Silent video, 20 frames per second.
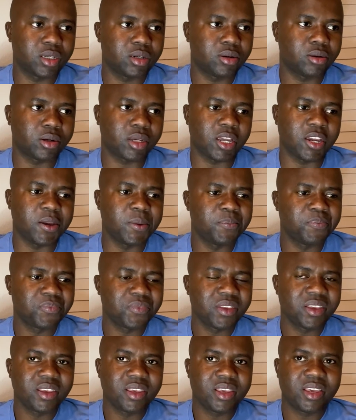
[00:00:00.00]
Okay,
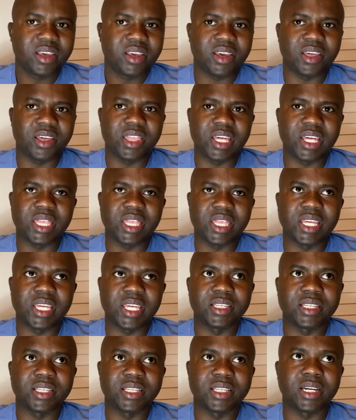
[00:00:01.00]
and then
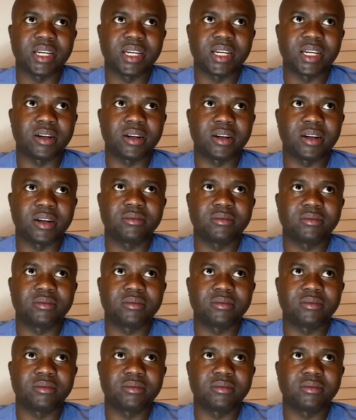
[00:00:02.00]
there's I